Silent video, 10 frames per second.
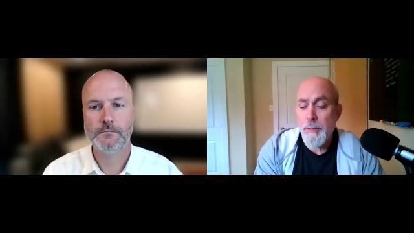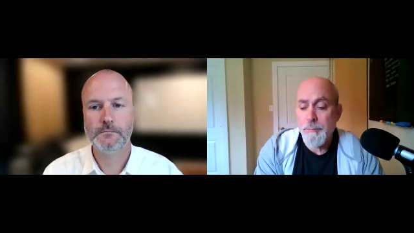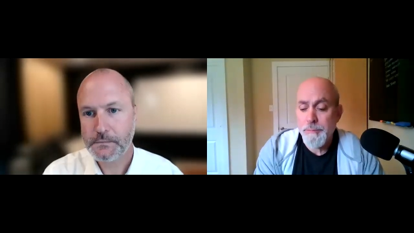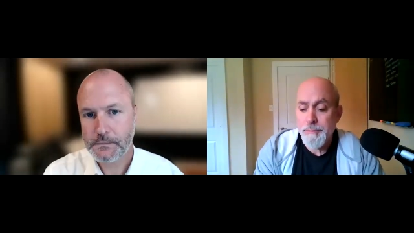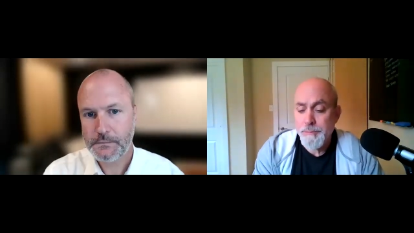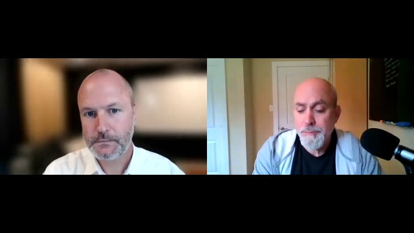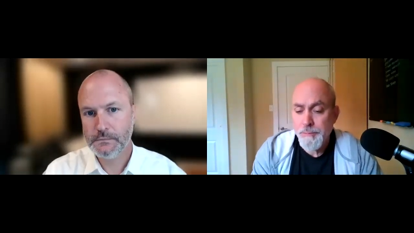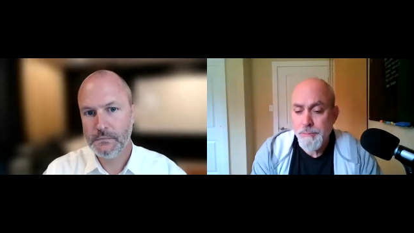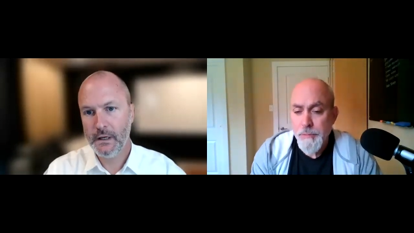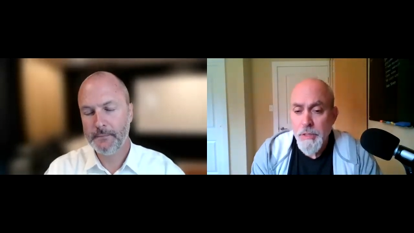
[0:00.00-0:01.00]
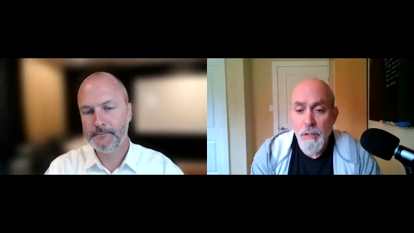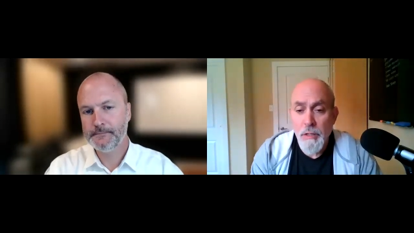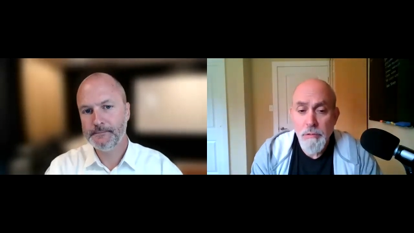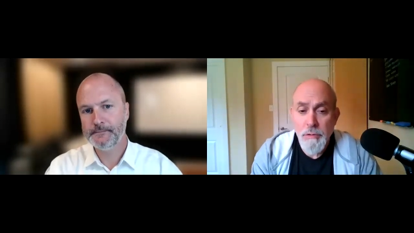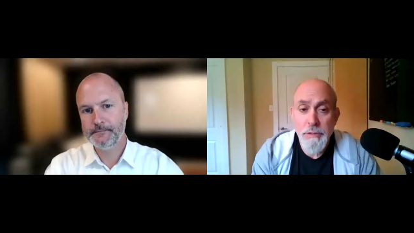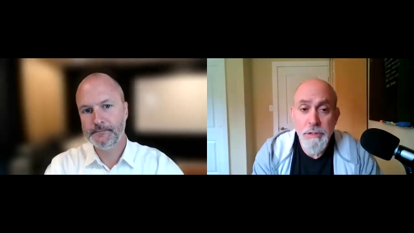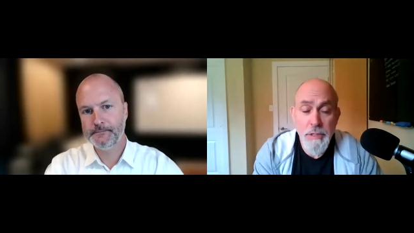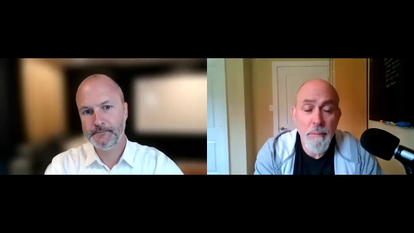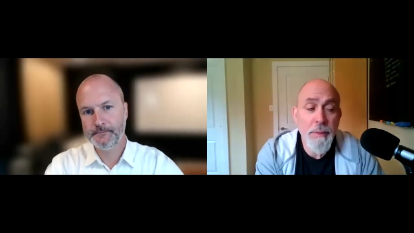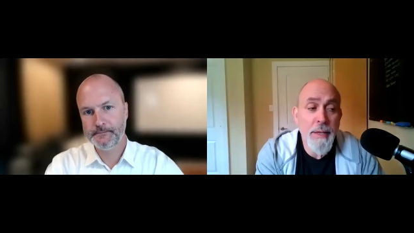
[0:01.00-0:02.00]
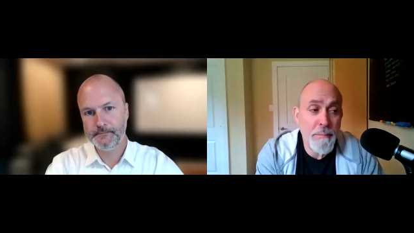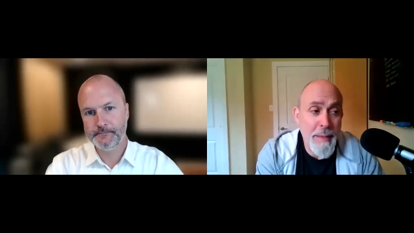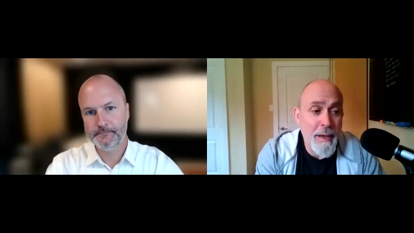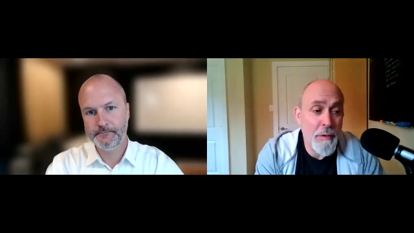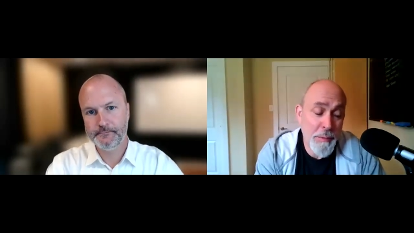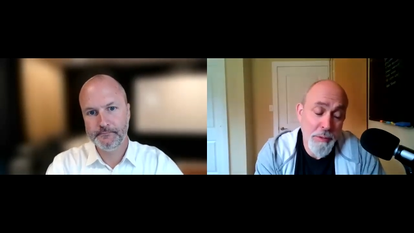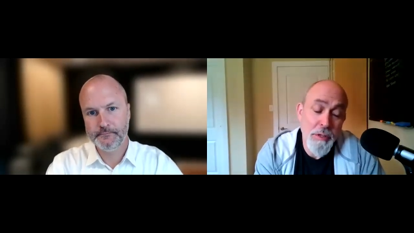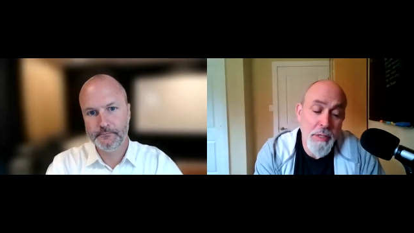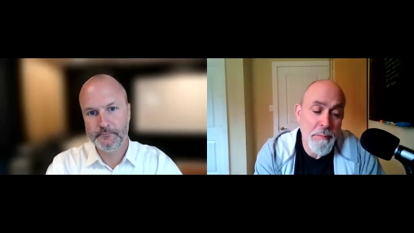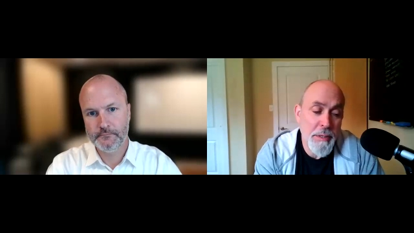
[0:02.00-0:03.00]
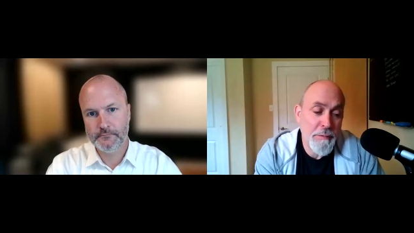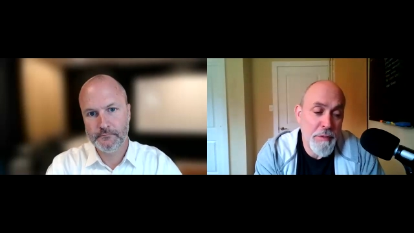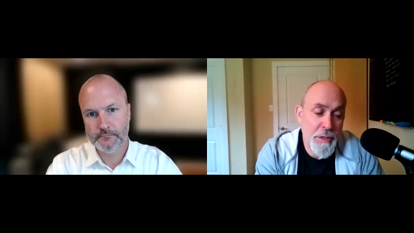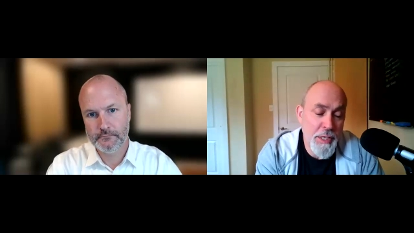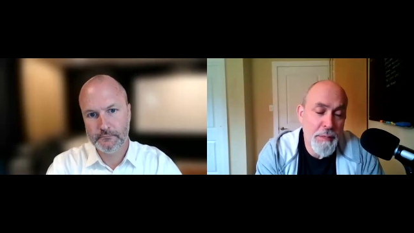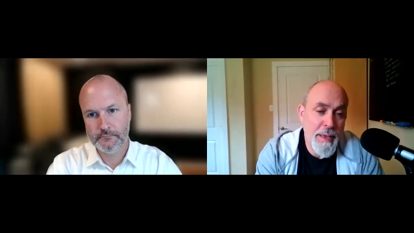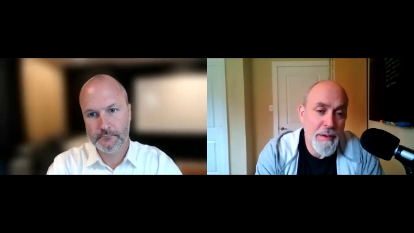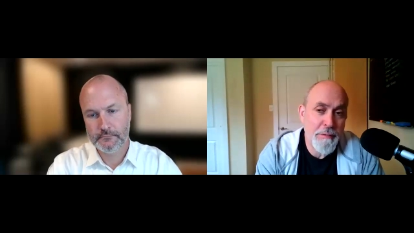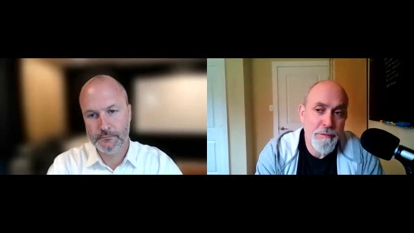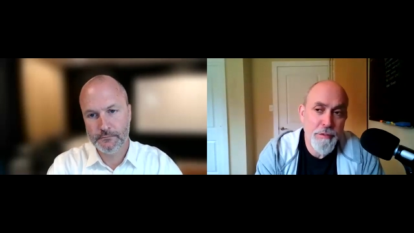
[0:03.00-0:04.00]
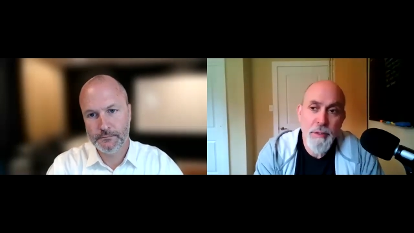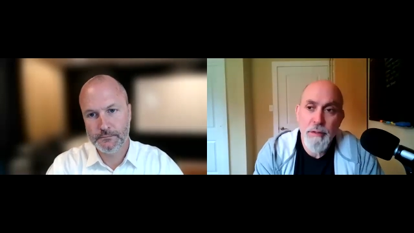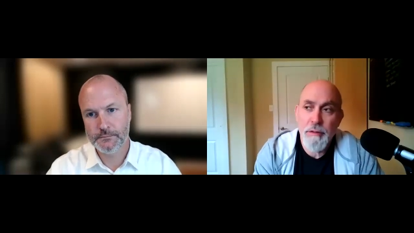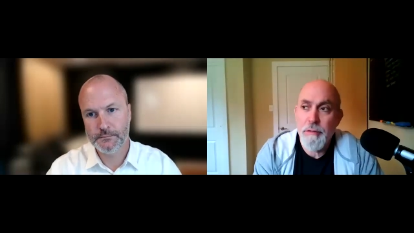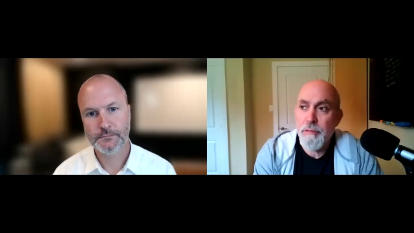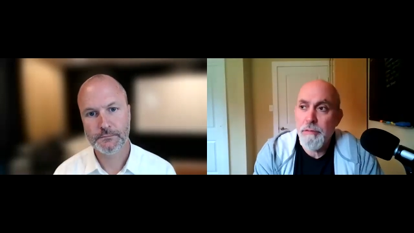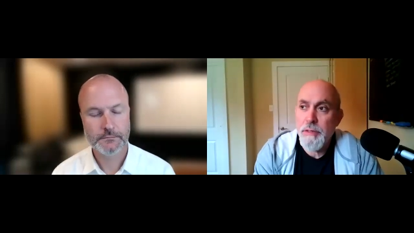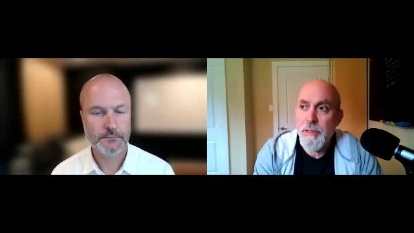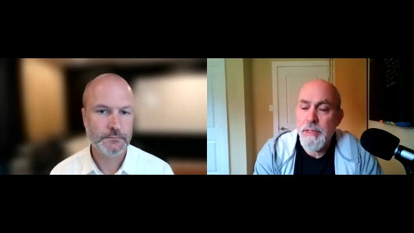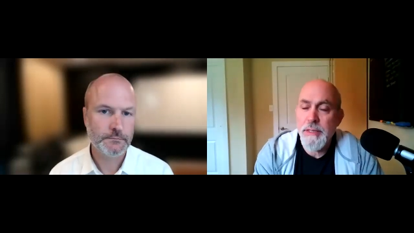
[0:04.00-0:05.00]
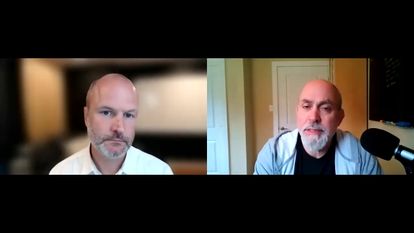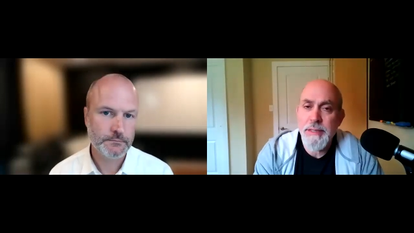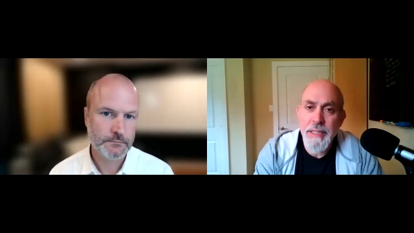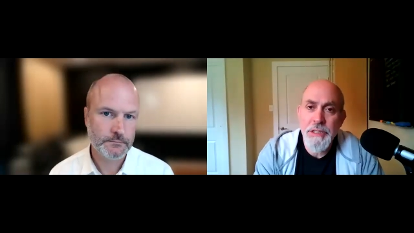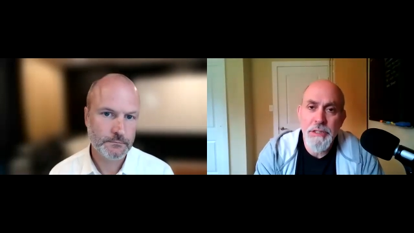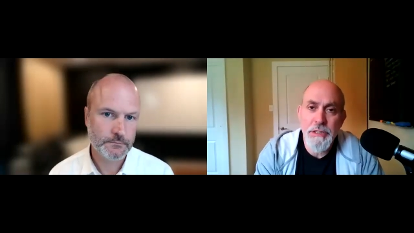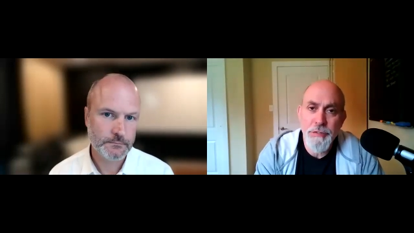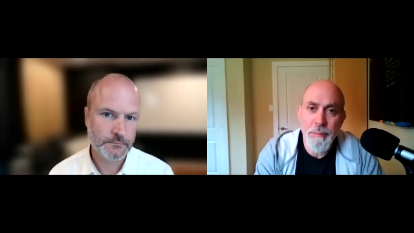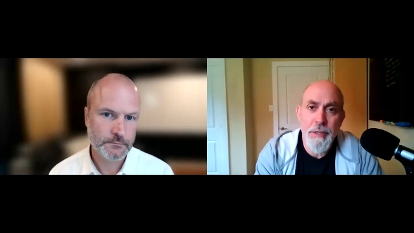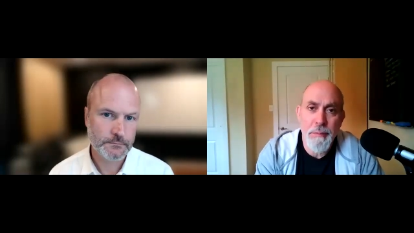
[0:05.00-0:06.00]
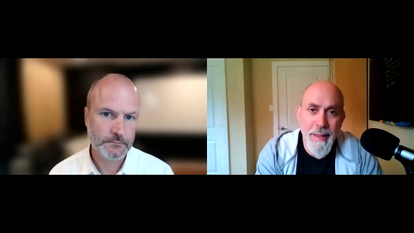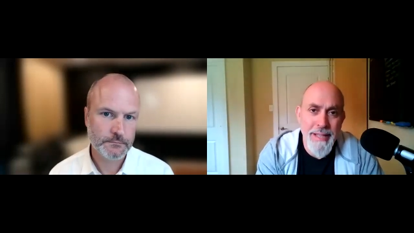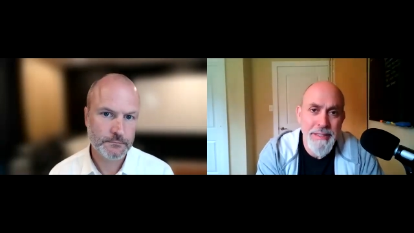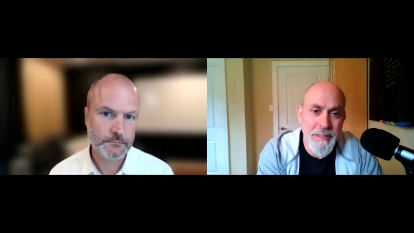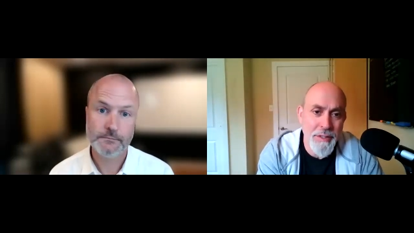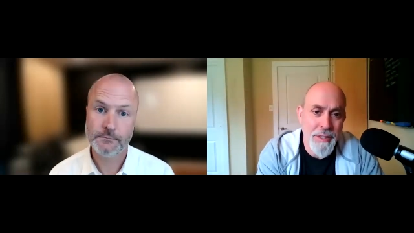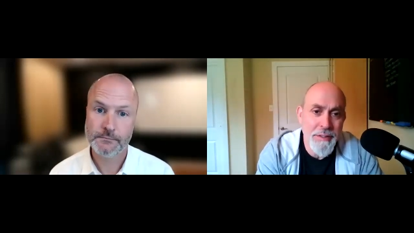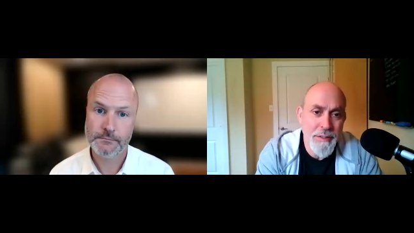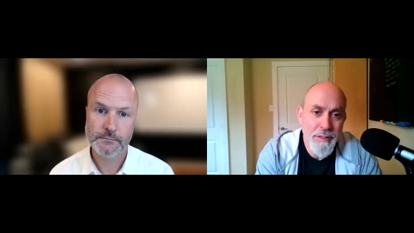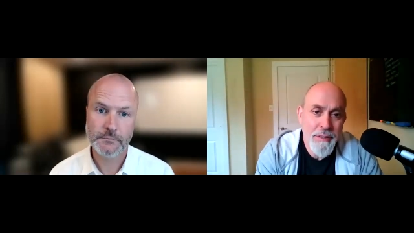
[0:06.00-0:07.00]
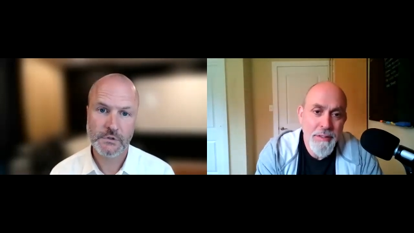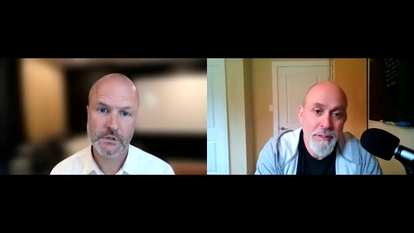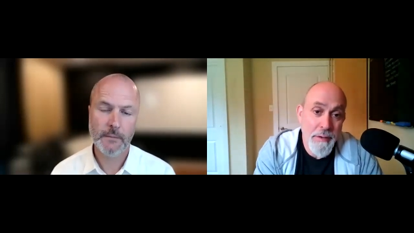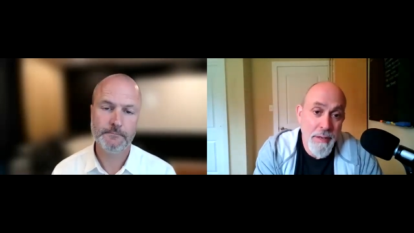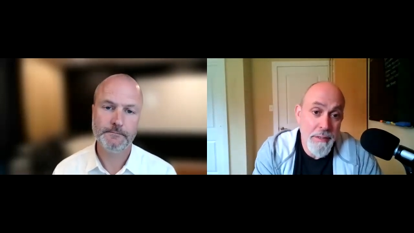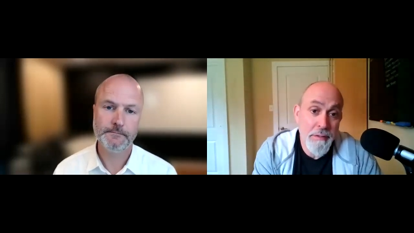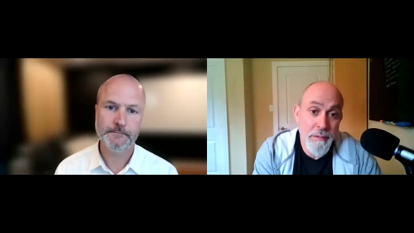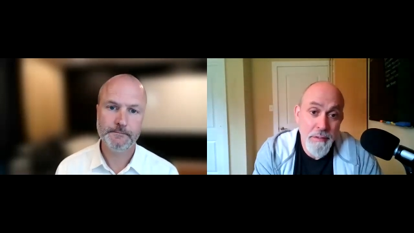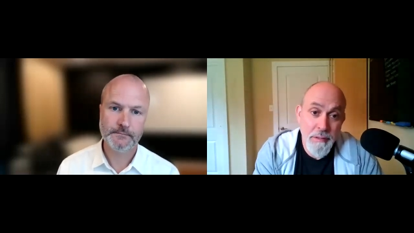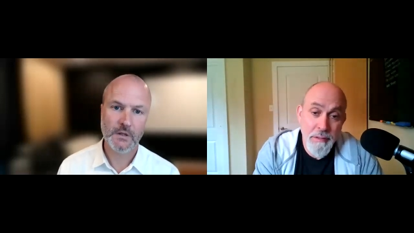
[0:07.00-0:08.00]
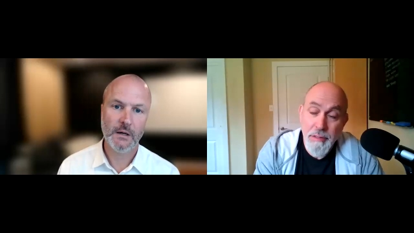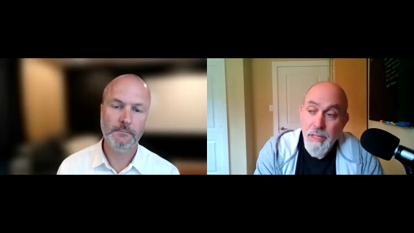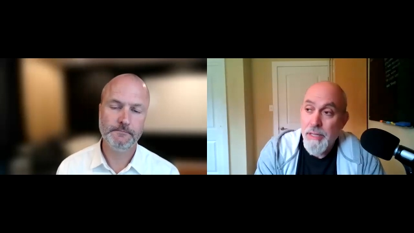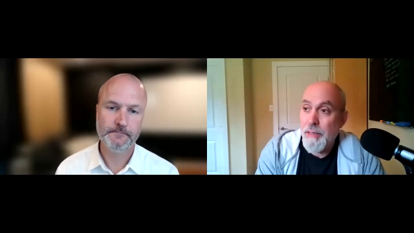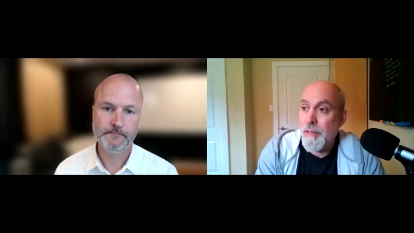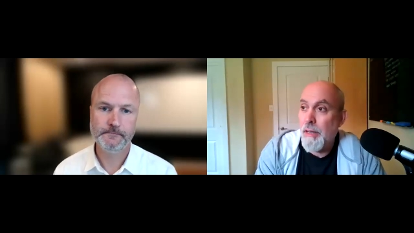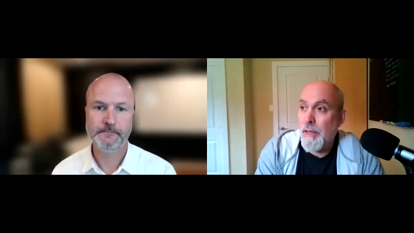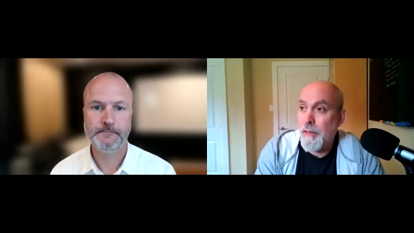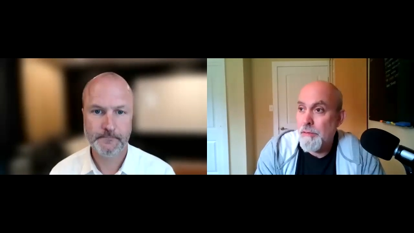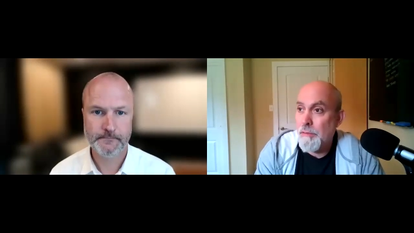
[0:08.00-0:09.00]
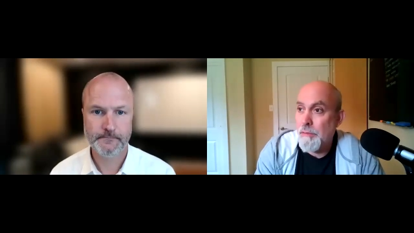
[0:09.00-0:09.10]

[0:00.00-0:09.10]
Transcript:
Speaker 1: um, yeah, you know, there's something about. But look, I mean, if you think about it from the distinctions, feminine, masculine, yeah. right? Yeah. Uh, uh,